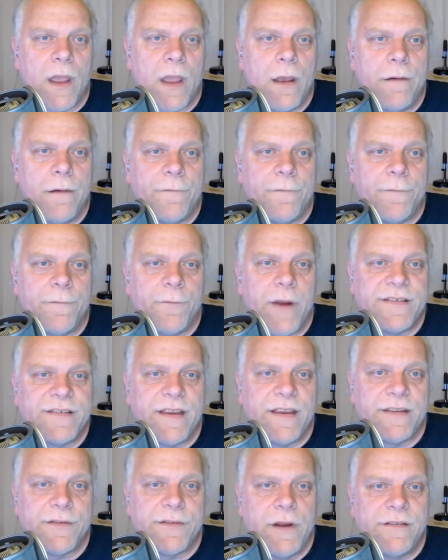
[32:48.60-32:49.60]
Frank says
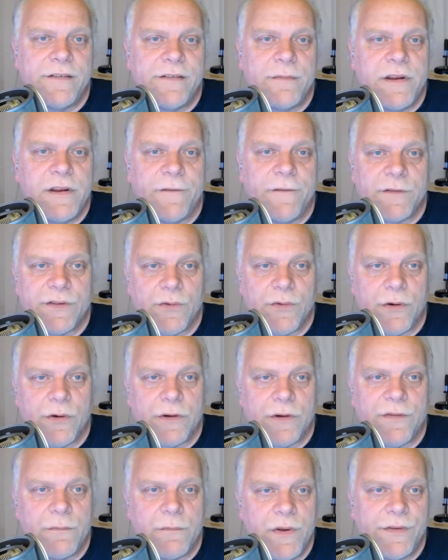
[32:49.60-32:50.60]
there needs to be different
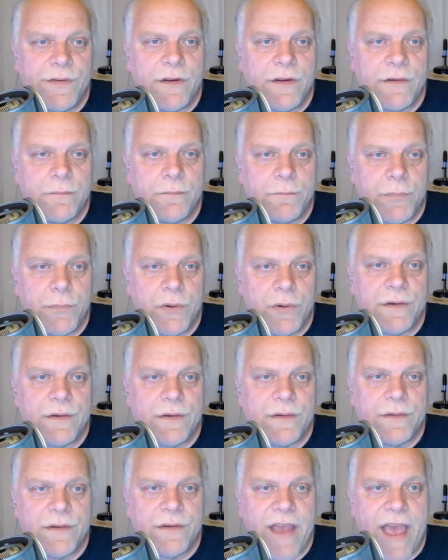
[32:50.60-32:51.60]
stores for music,
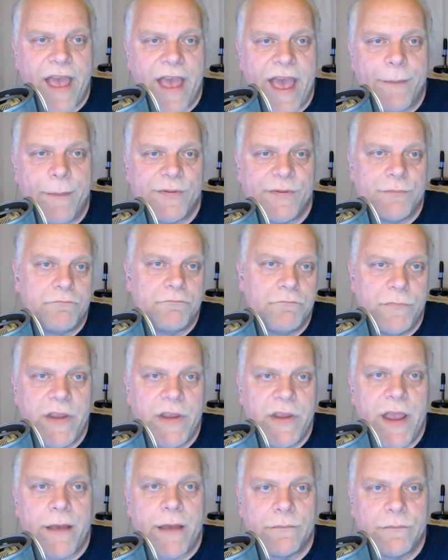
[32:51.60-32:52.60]
books, apps.
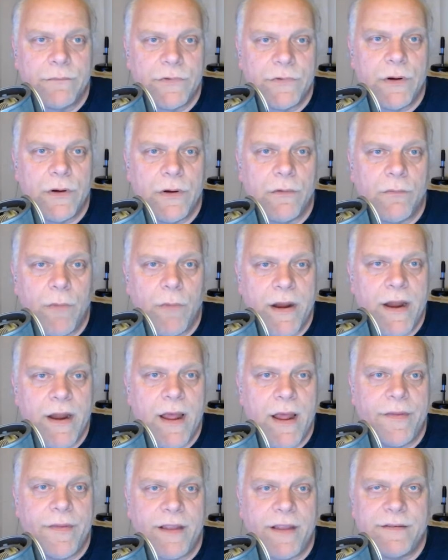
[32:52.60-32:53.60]
Yeah, sure, why
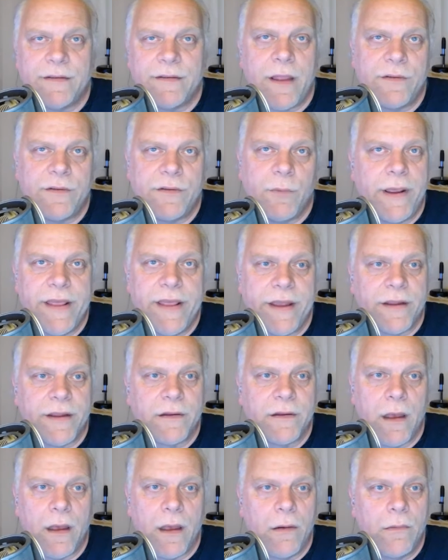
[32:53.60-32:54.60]
not? That's that's a way
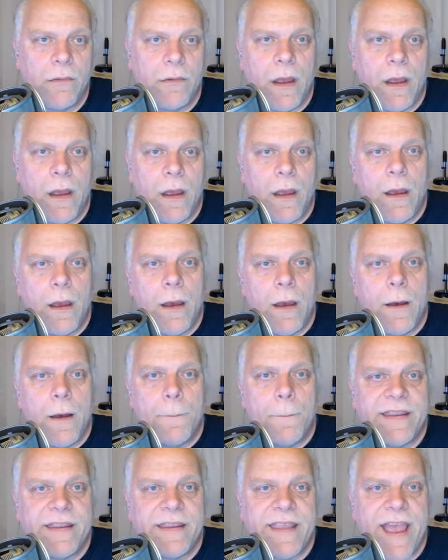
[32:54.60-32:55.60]
they could go.
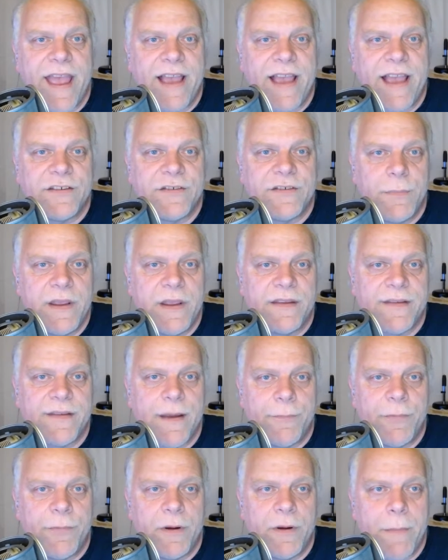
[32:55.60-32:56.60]
Podcast should be
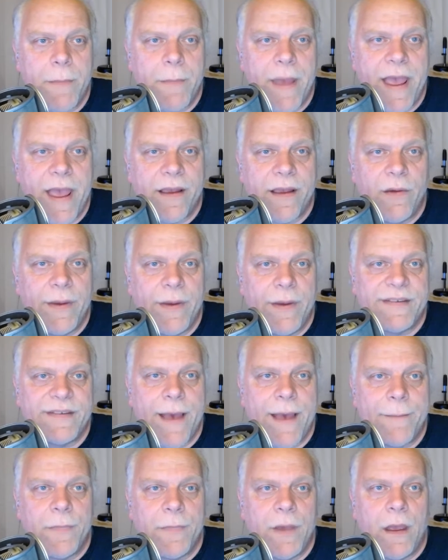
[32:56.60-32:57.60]
a separate Mac
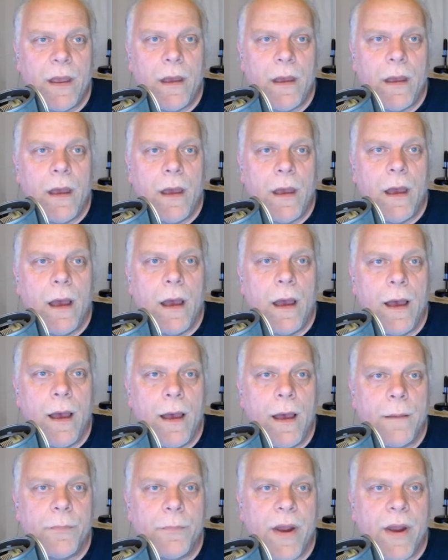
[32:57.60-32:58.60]
OS app.
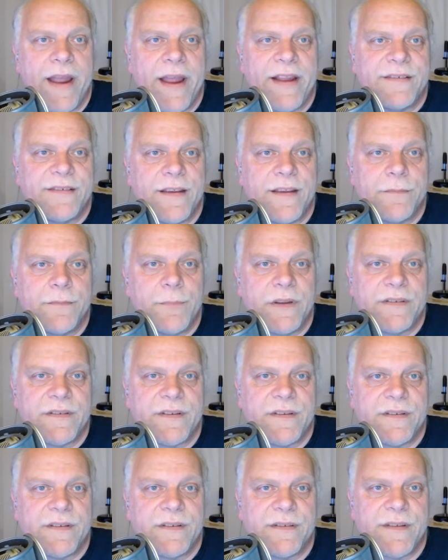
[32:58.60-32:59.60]
Uh, Brian says
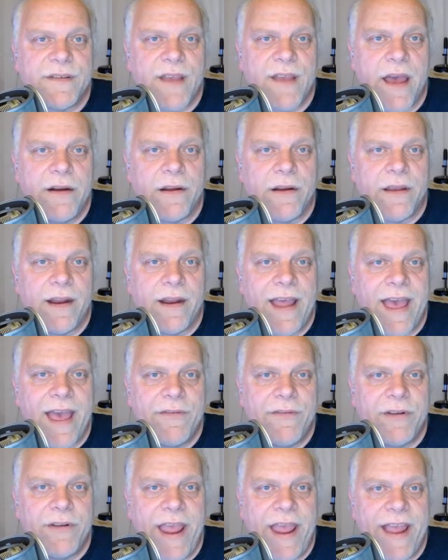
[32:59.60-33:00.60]
Business Insider can
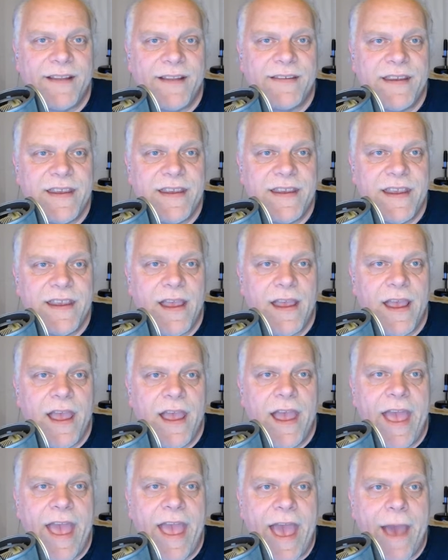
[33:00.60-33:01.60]
have an anti
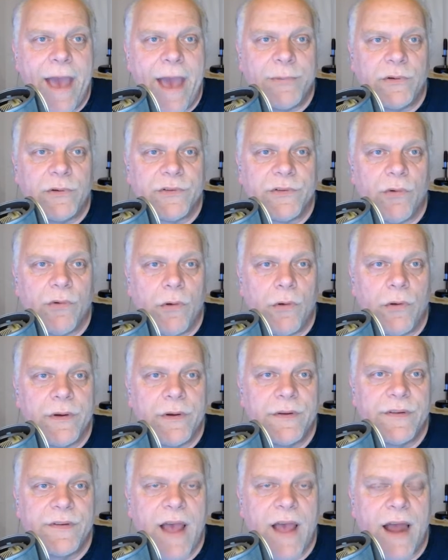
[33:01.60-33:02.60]
Apple
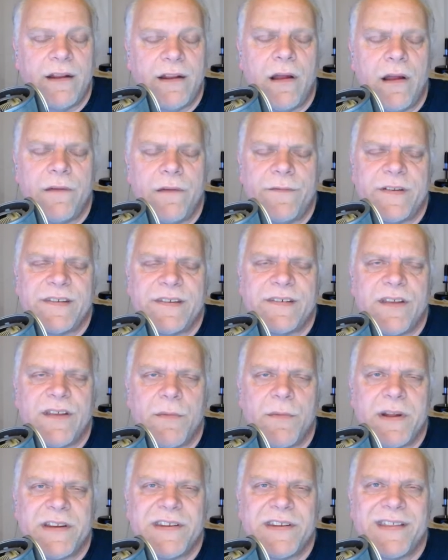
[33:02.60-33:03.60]
troll news. I don't know if it's
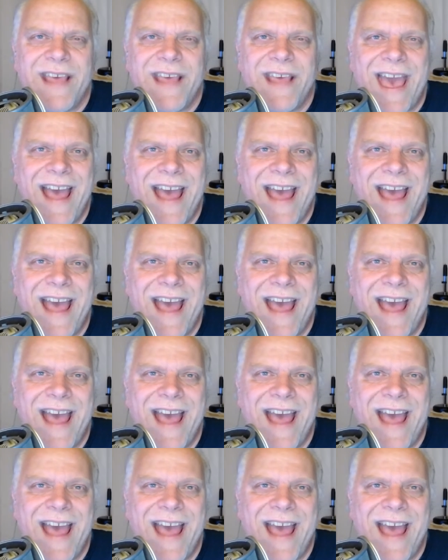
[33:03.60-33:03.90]
so much